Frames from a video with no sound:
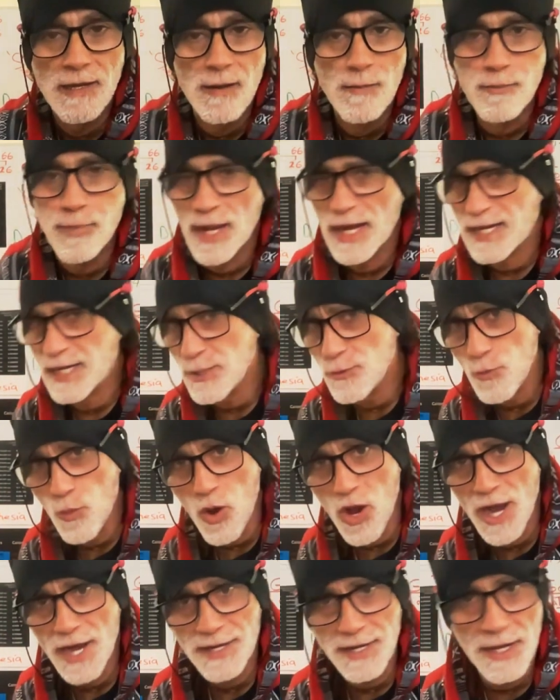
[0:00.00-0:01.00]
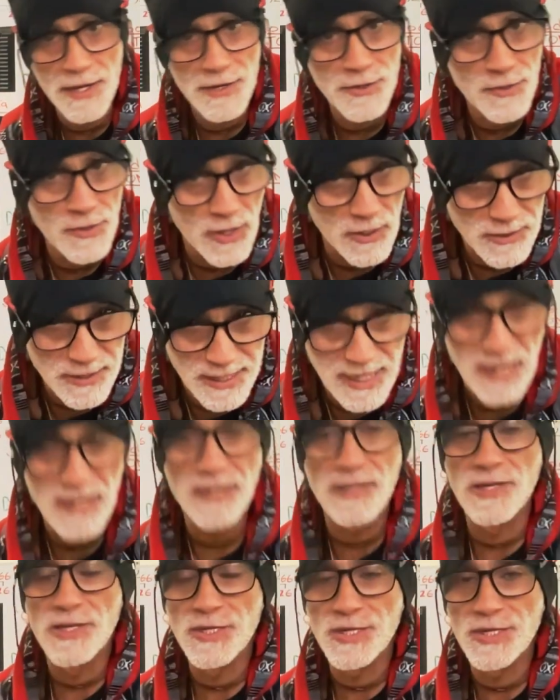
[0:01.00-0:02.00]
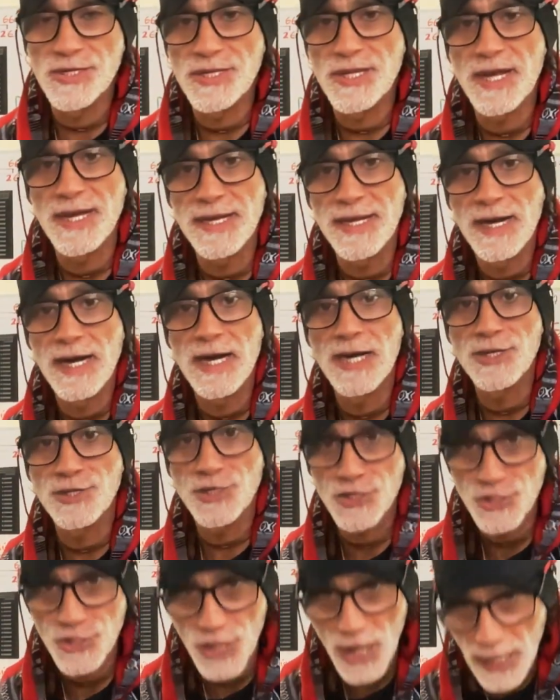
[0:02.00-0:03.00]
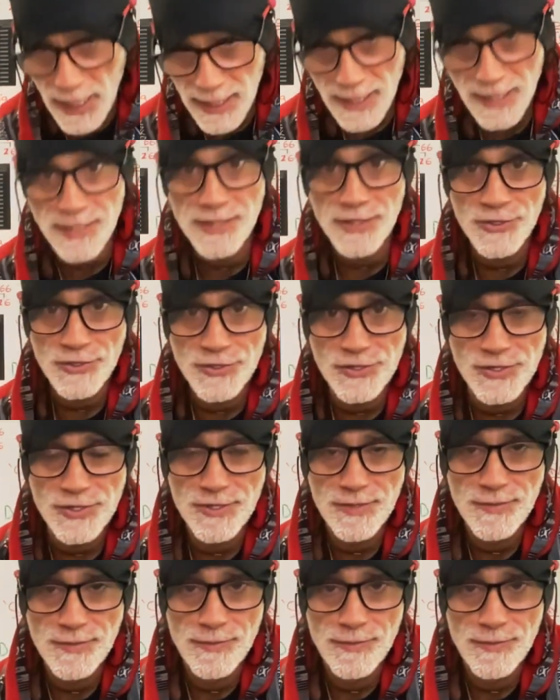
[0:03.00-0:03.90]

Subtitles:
Black and white are not colors. They are shades.